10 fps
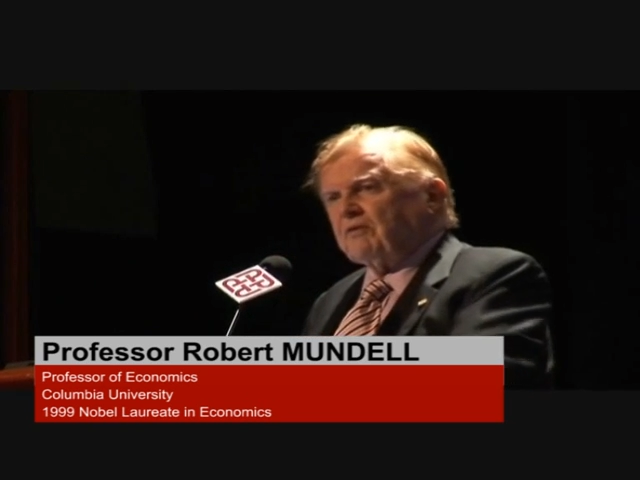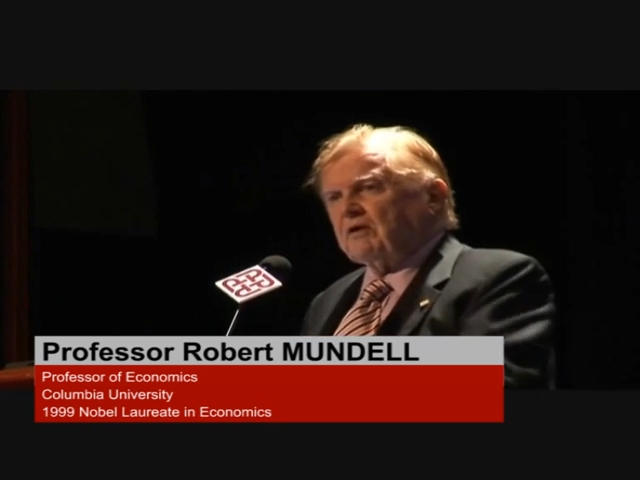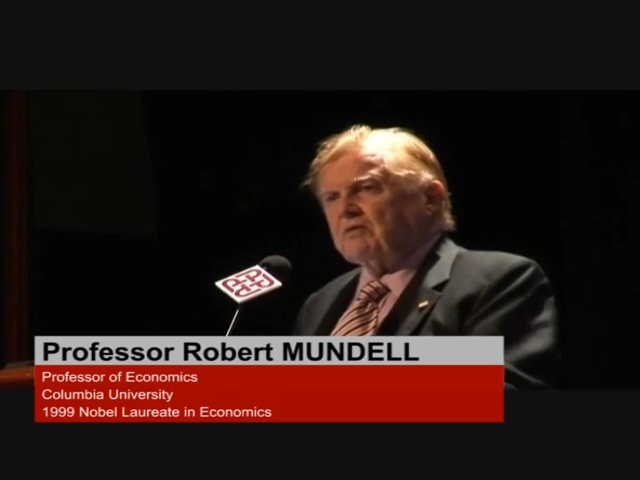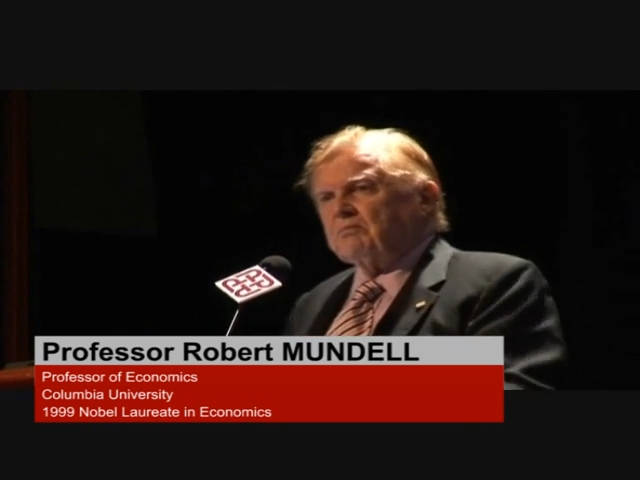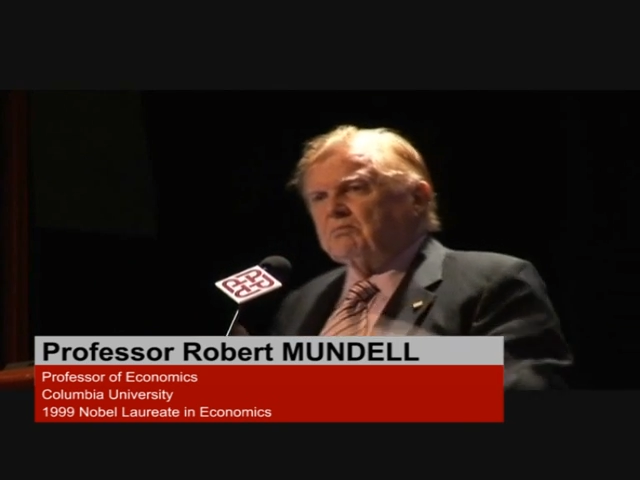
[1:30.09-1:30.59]

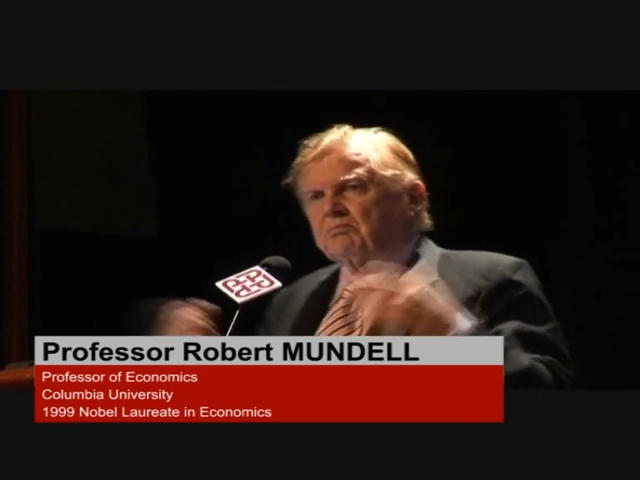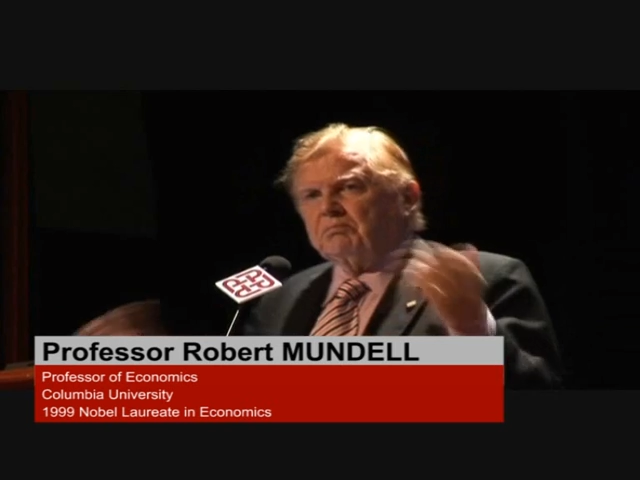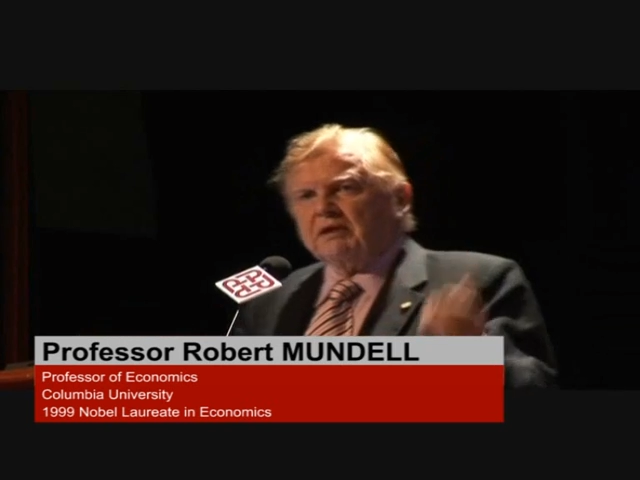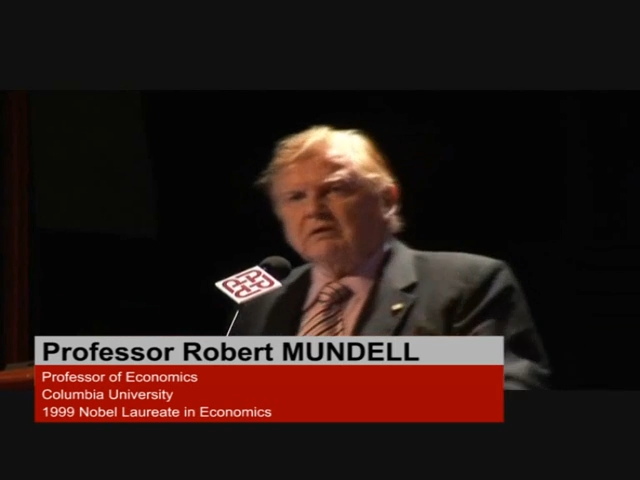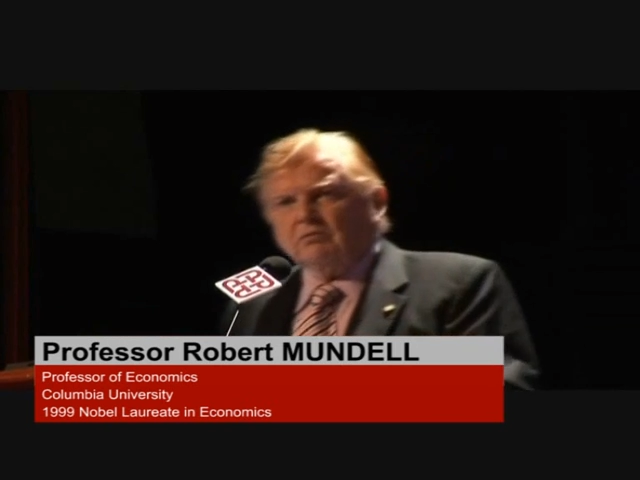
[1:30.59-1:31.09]

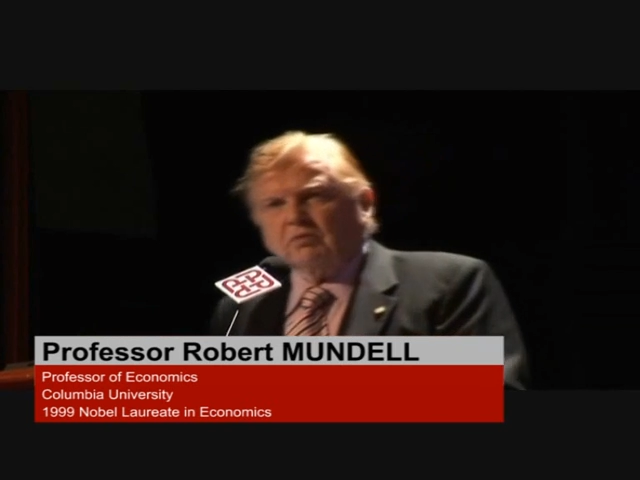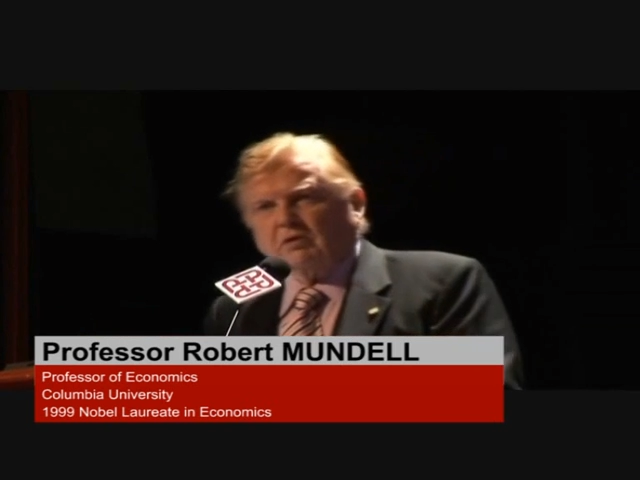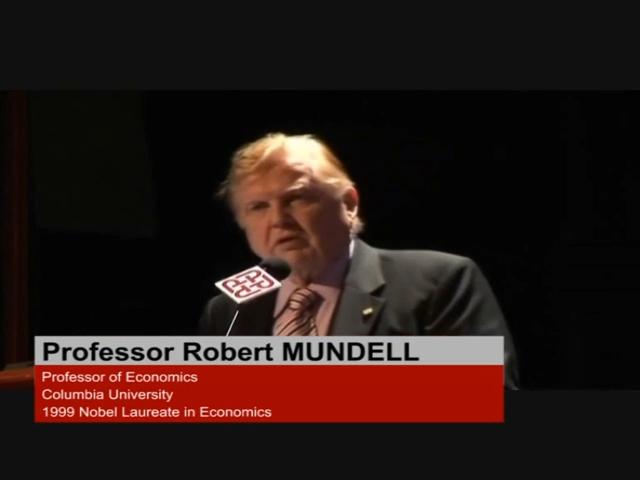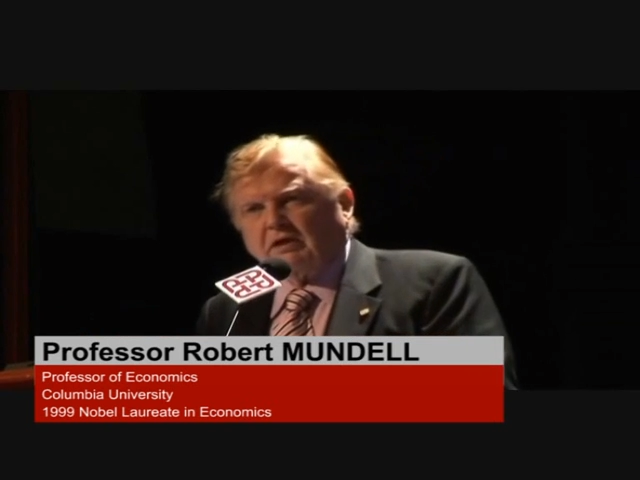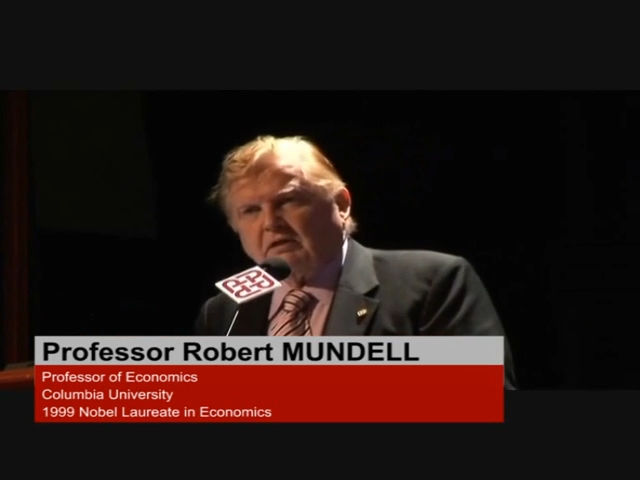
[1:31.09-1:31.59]

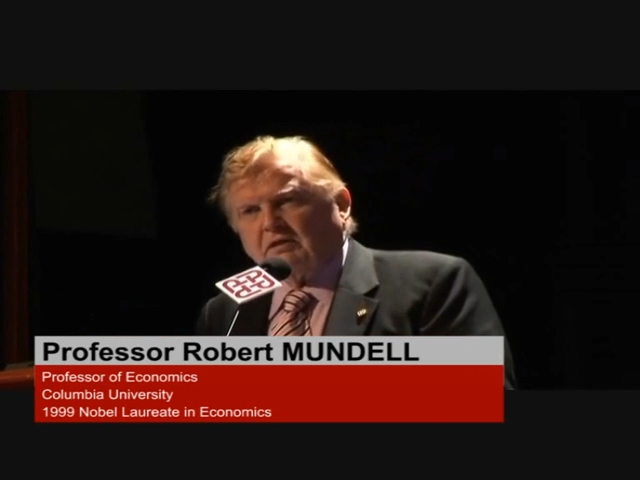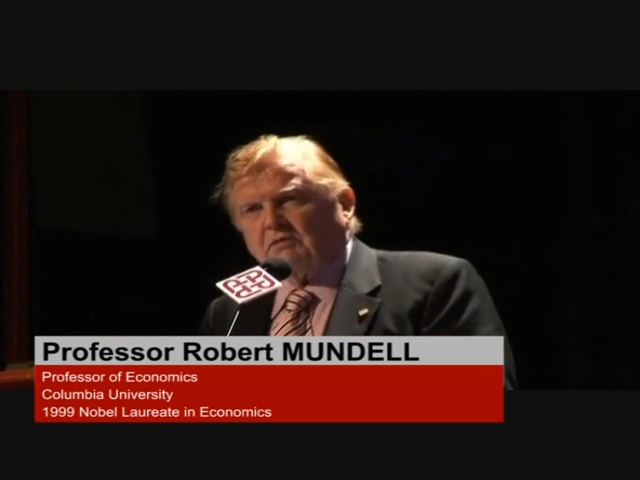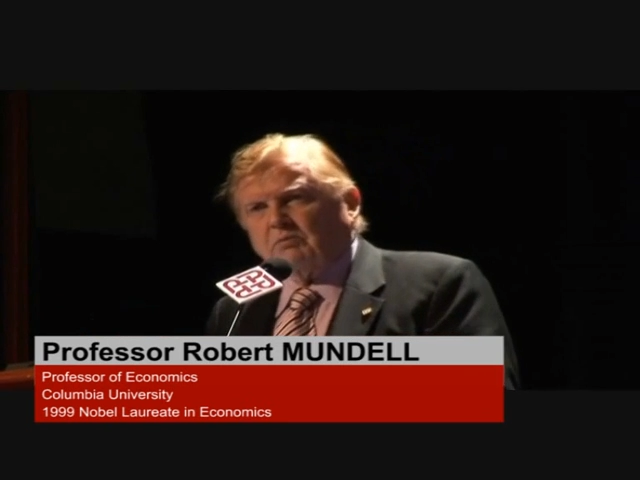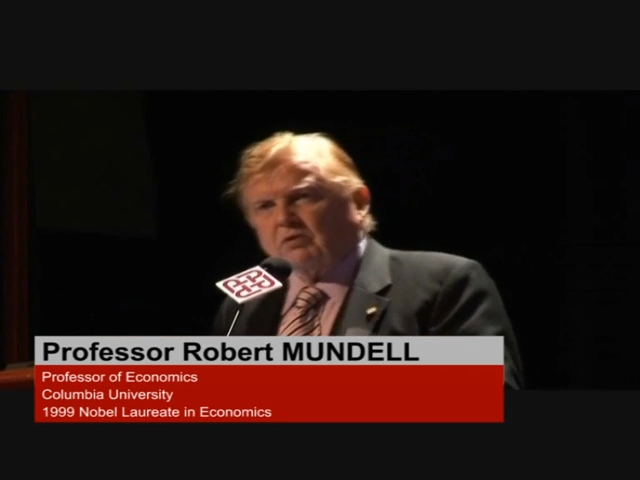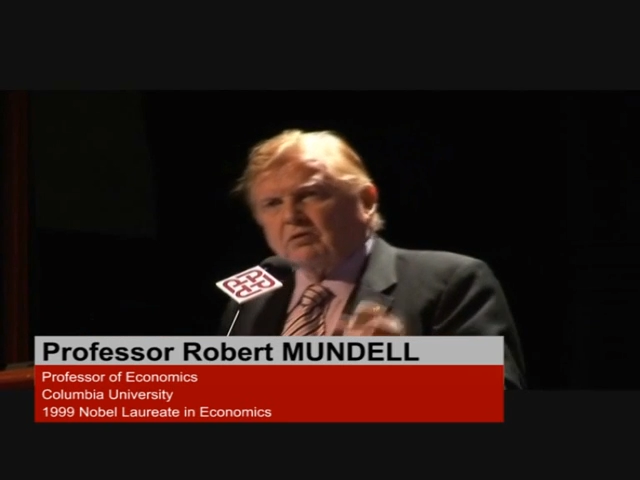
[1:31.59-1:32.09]
we'll look at it a
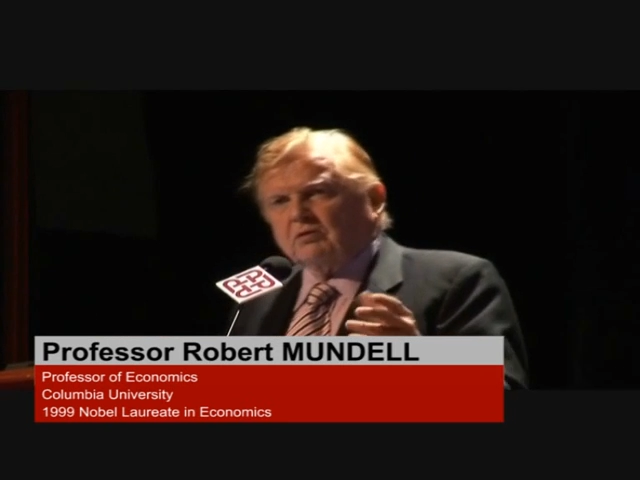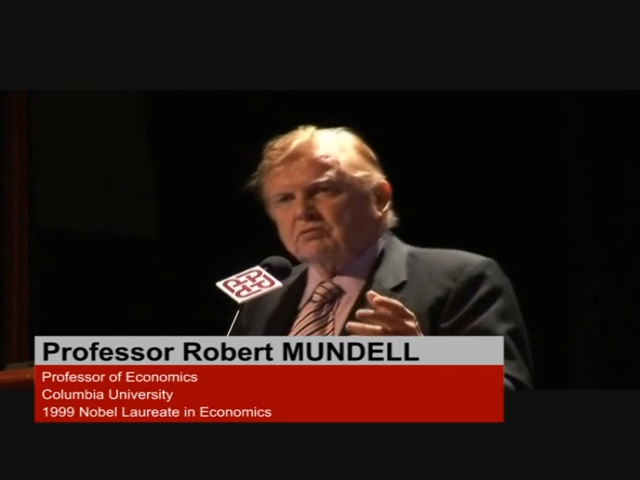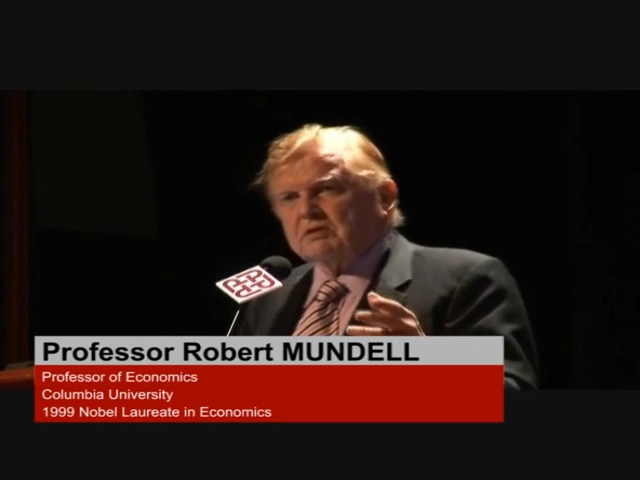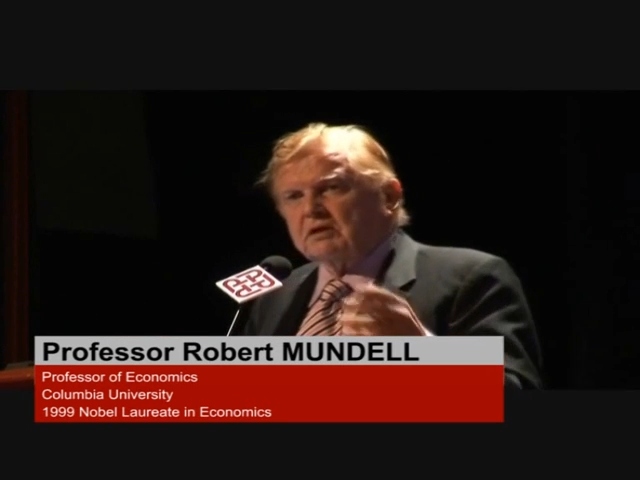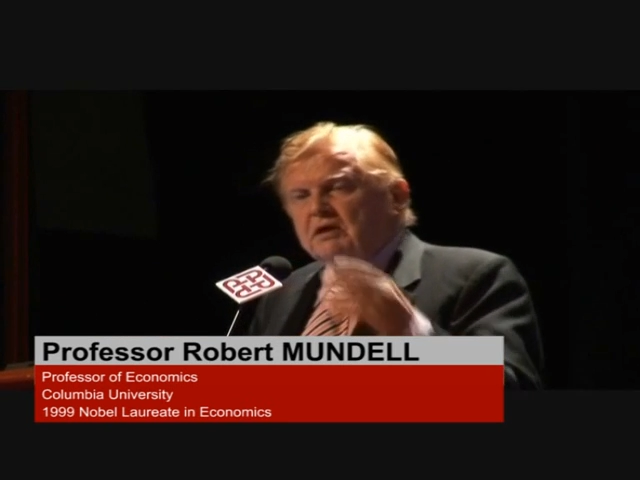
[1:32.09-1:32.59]
little more
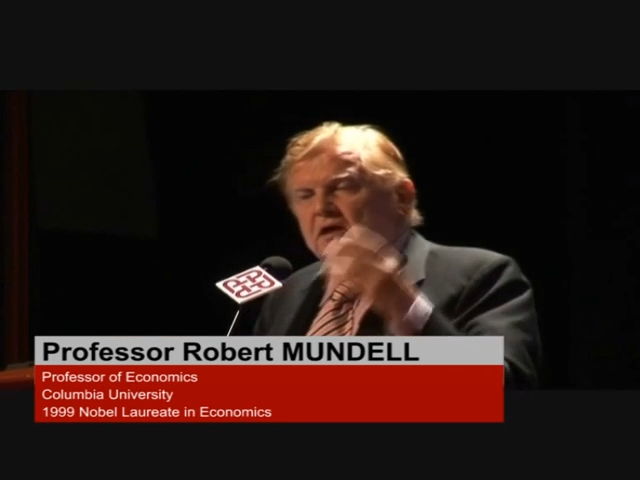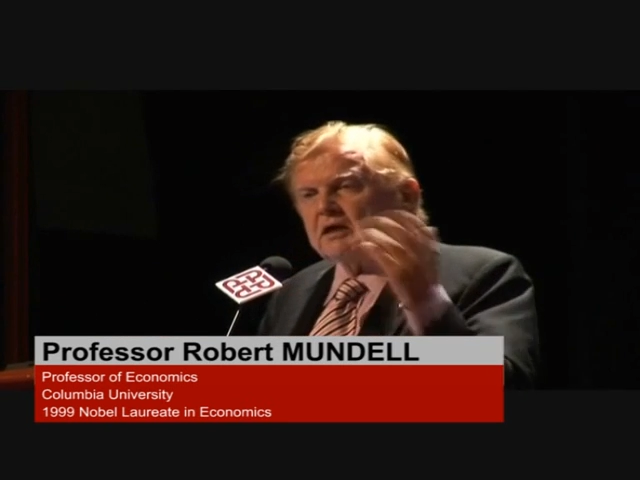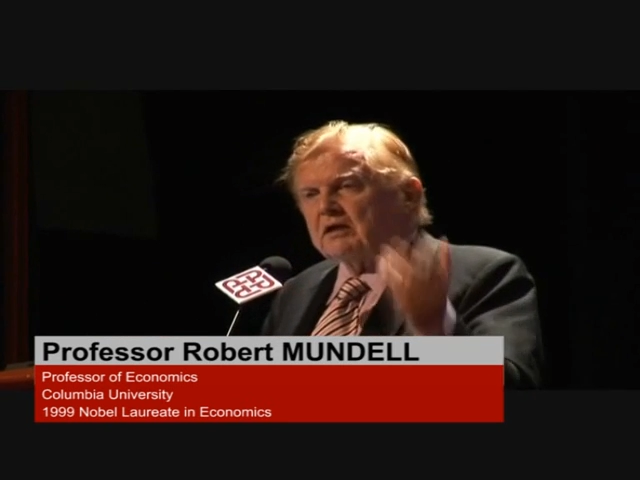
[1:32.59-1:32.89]
closely,